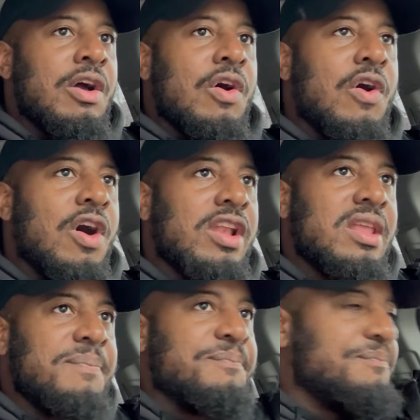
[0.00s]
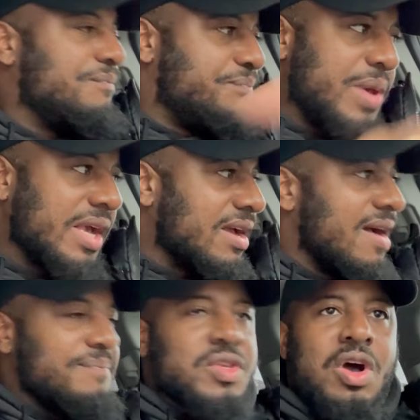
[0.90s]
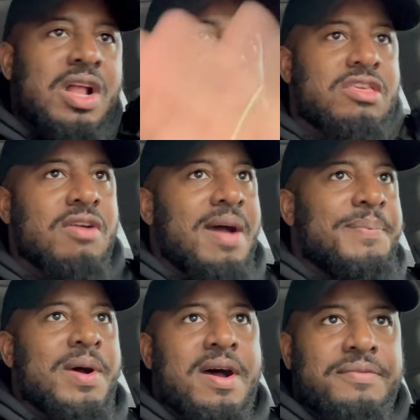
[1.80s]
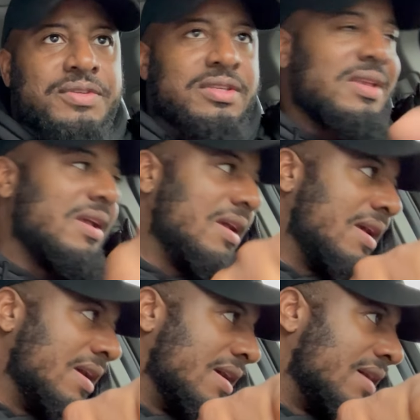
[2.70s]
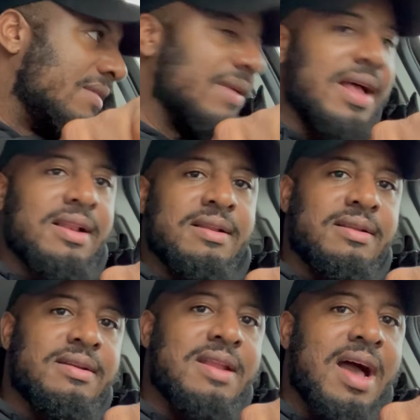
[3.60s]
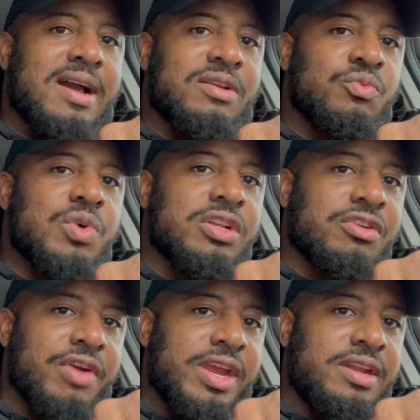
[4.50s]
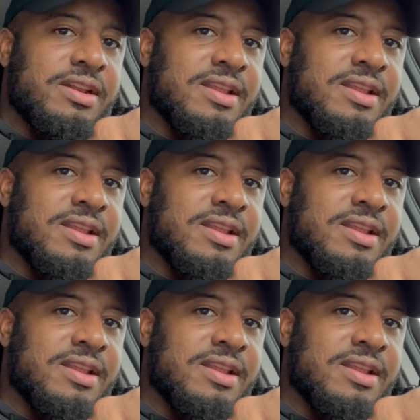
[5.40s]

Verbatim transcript: All the pickups, all the drop-offs. Well, knock on wood grain.